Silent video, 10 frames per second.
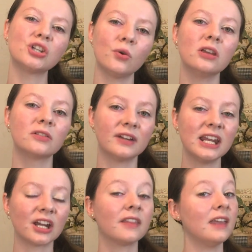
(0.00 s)
your
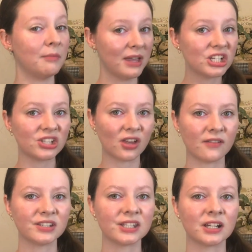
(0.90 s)
reader, the admissions
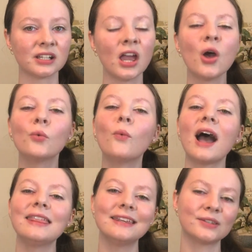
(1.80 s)
officer, why
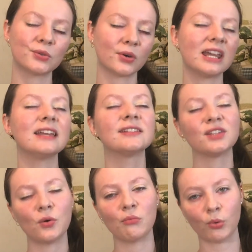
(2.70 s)
this story is so
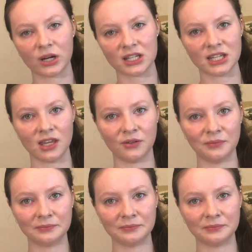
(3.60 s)
important to you.